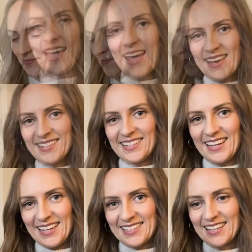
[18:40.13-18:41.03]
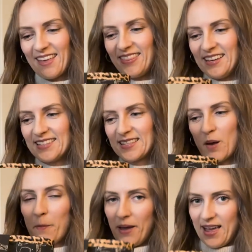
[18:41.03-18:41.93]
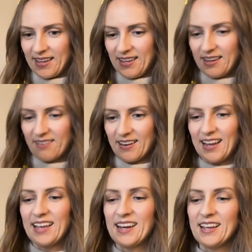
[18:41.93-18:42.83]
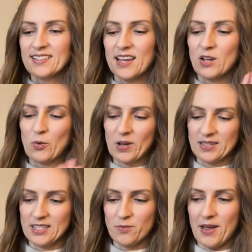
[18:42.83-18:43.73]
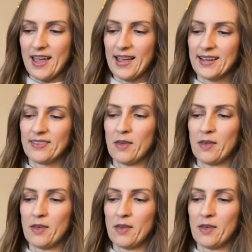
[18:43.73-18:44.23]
And it is this bag here. It is a quilted bag.